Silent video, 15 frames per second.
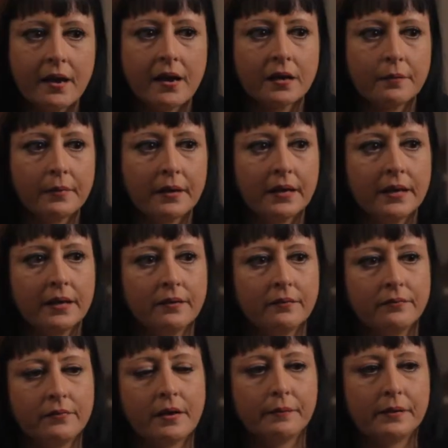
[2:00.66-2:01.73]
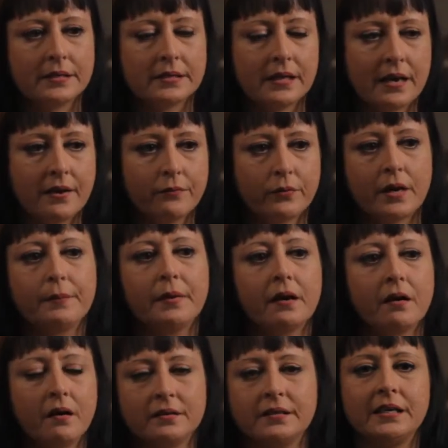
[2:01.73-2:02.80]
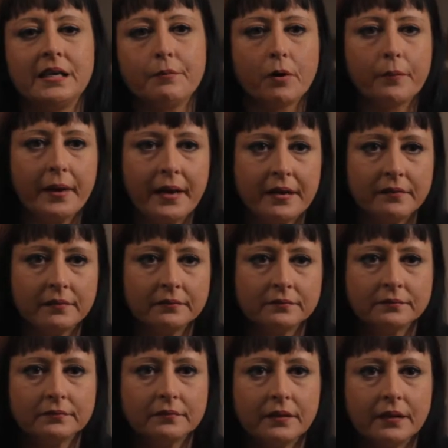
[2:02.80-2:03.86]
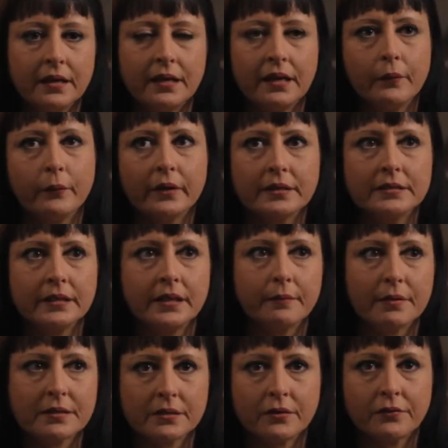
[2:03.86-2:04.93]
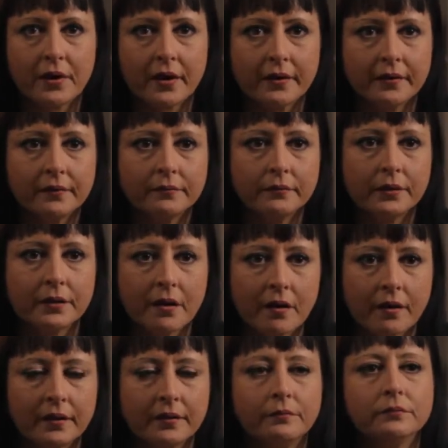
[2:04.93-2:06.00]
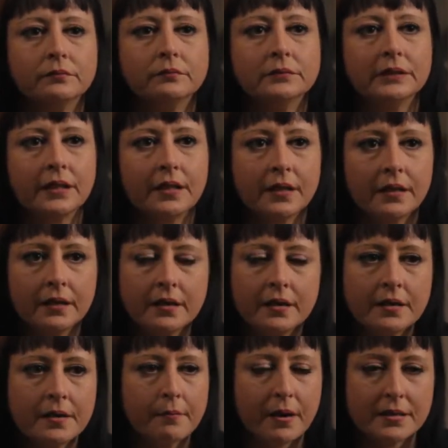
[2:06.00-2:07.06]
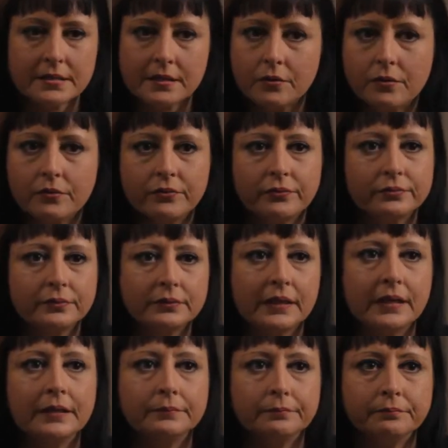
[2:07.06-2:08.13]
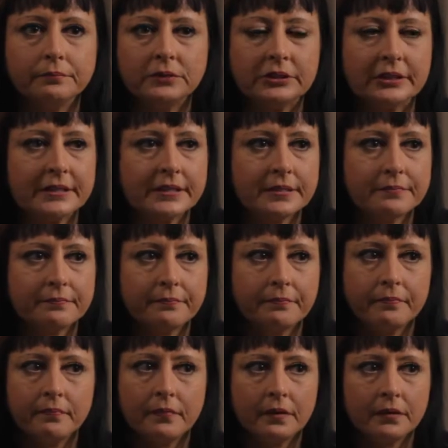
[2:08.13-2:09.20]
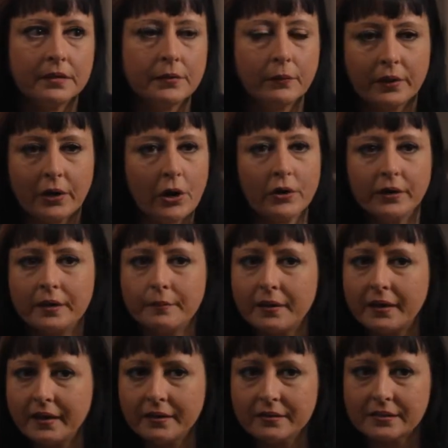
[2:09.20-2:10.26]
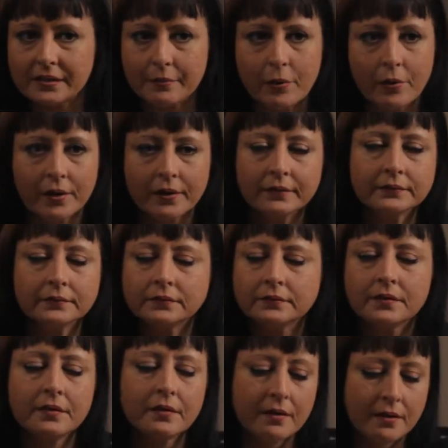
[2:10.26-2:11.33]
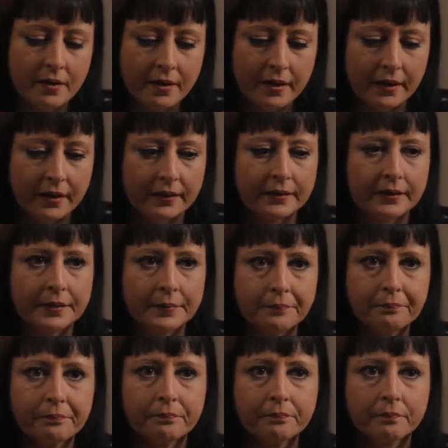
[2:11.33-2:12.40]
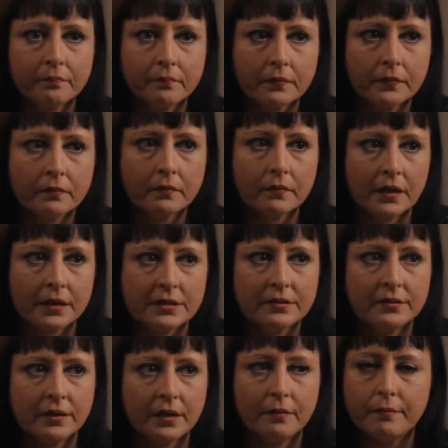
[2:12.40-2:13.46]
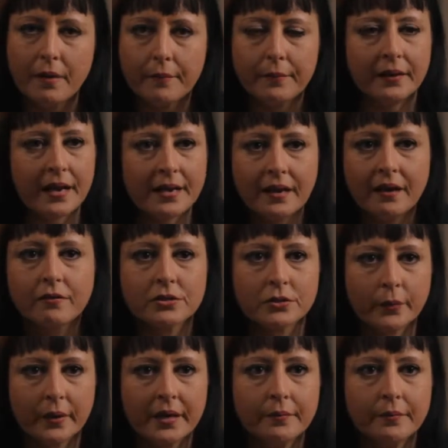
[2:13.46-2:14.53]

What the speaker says: out of my family's life where I'm not causing any more pain. And I wanted to get myself right with God, with myself. Just didn't want to hurt anybody else anymore. And it might have been 8 hours away,